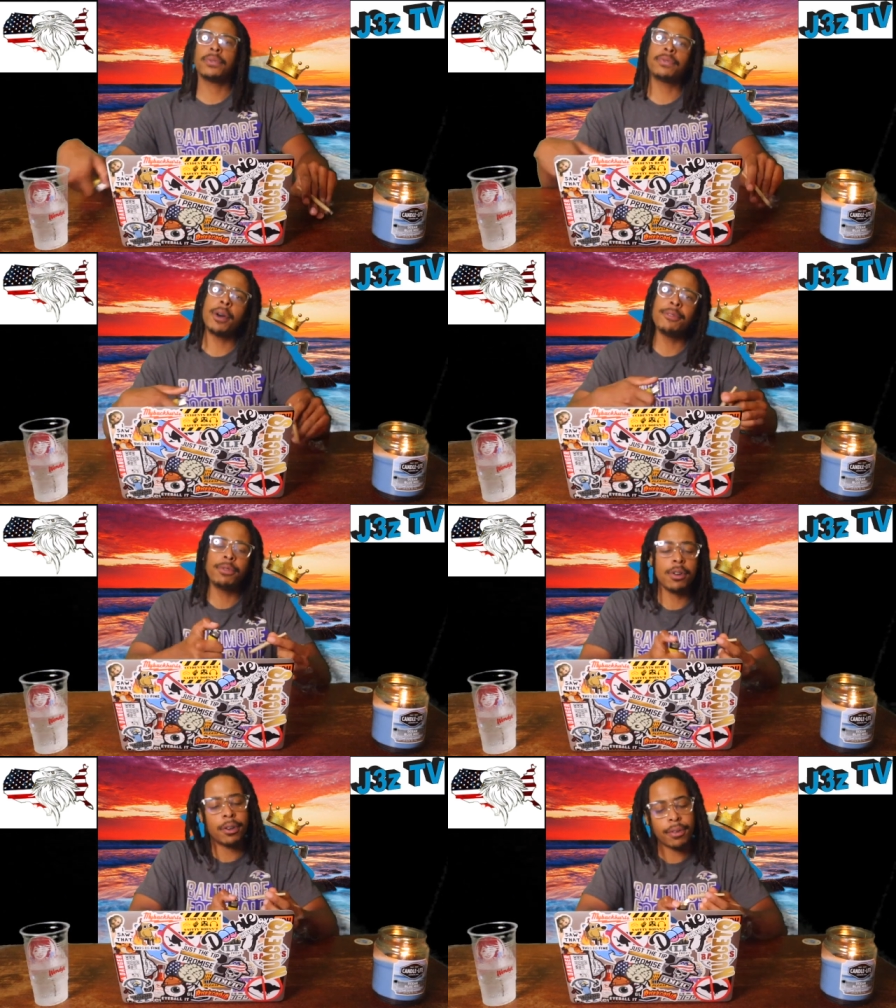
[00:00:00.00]
Vote
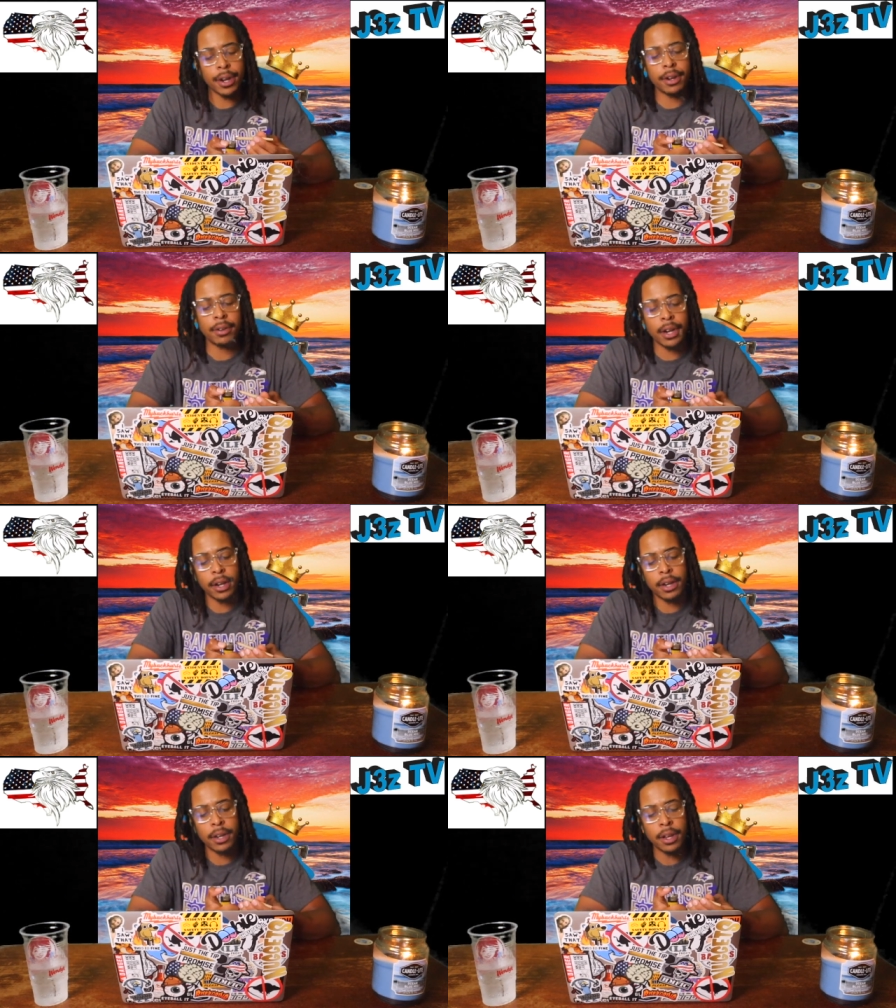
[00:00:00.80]
for a real
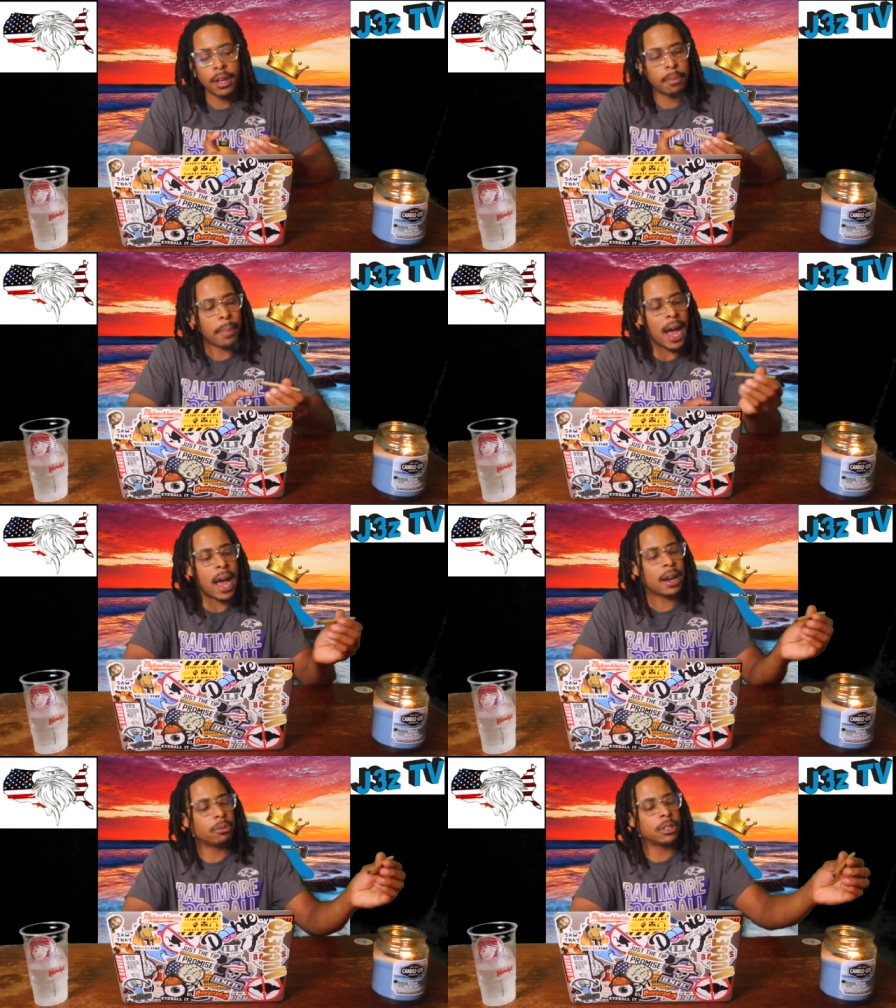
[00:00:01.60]
nigga.
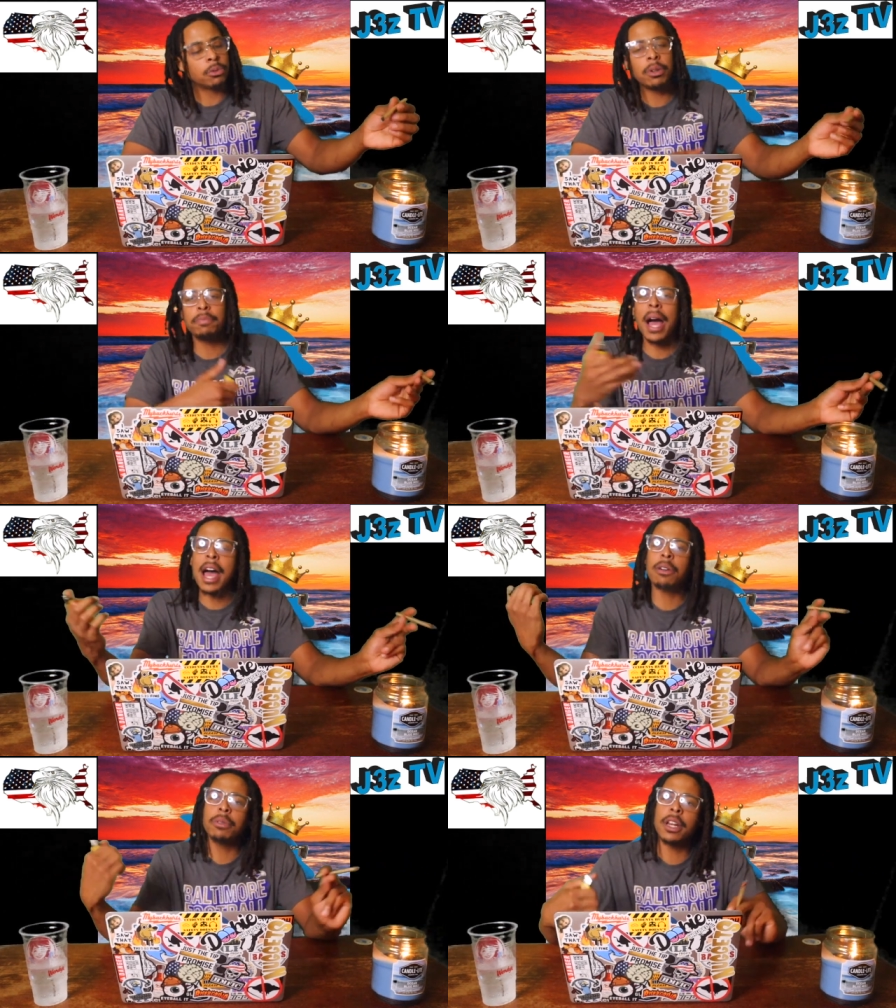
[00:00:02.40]
Biden, what
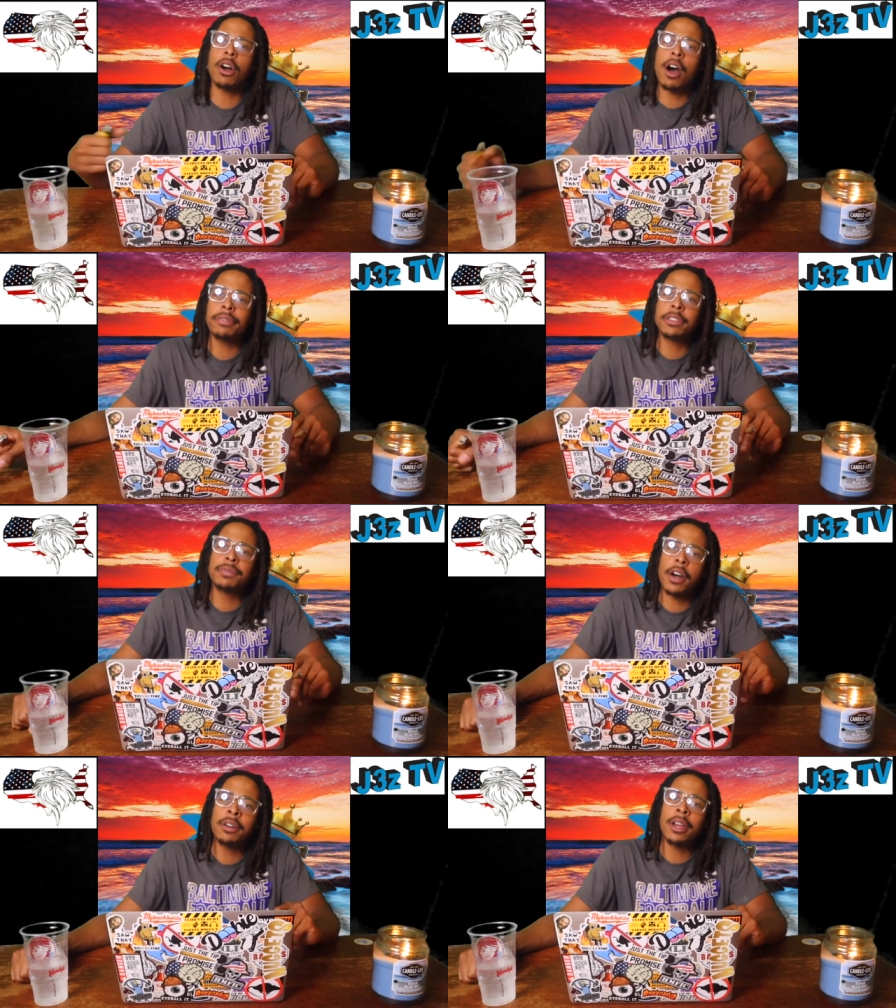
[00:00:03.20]
Biden went in office
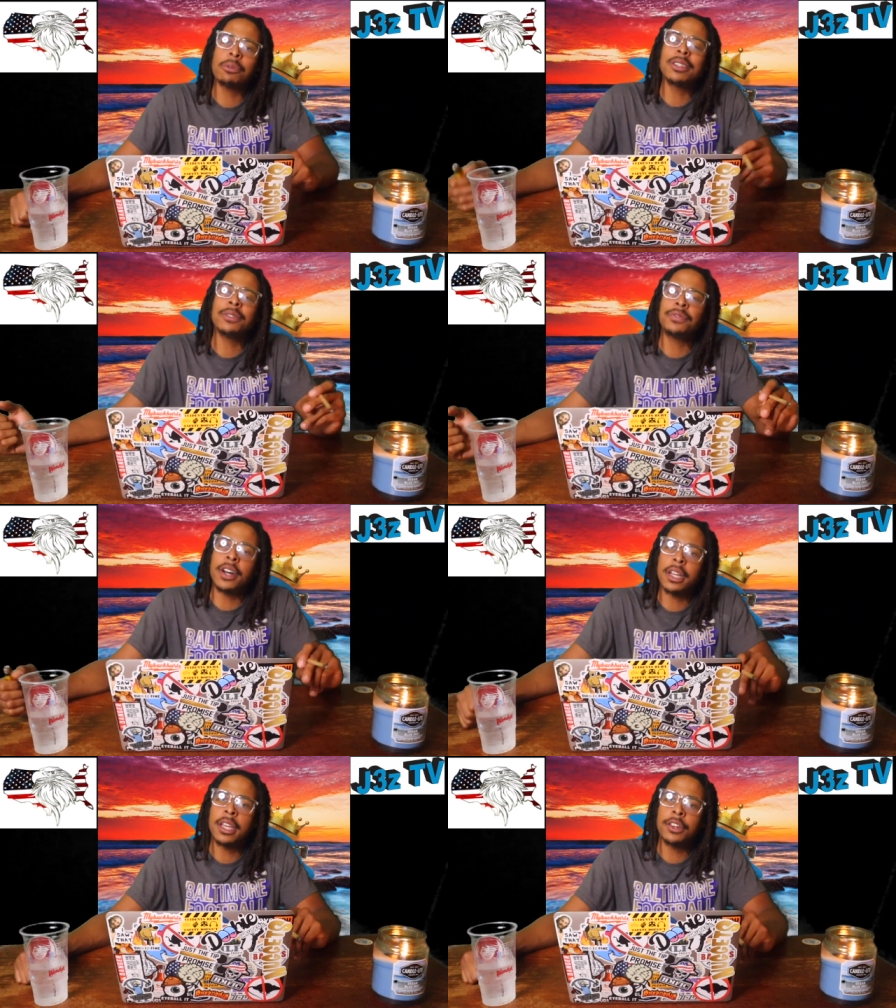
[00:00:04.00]
for you? What the
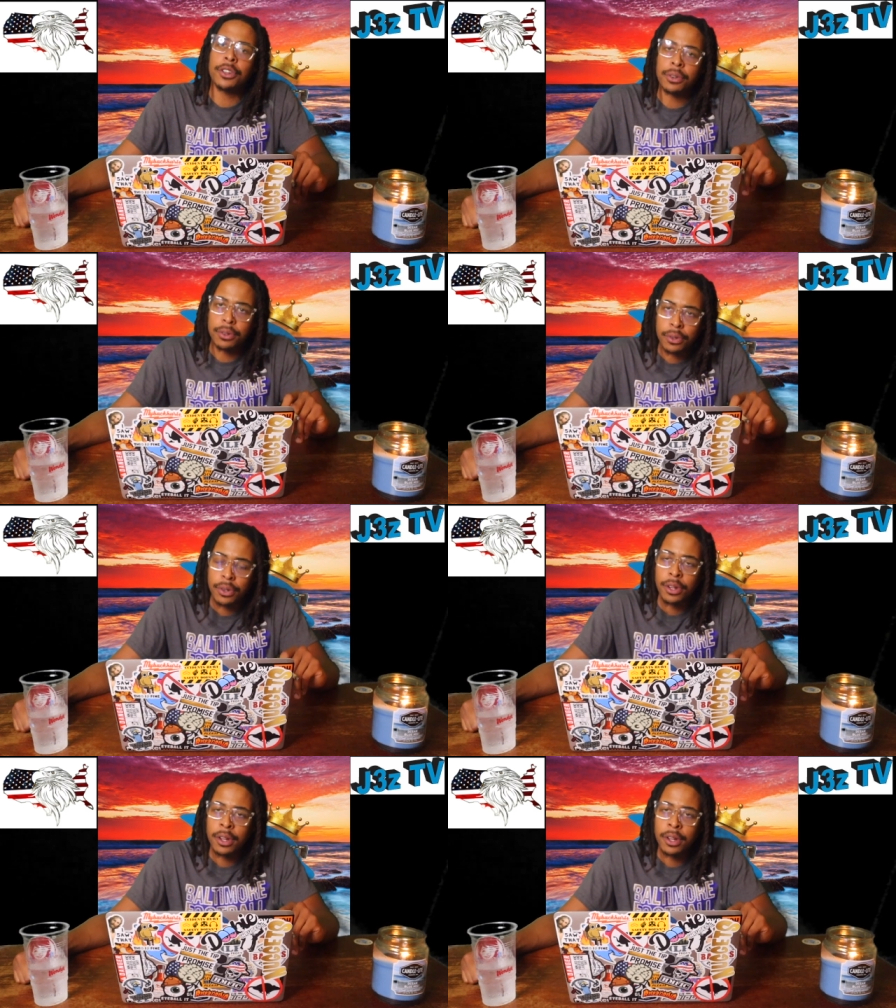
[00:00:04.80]
fuck he do?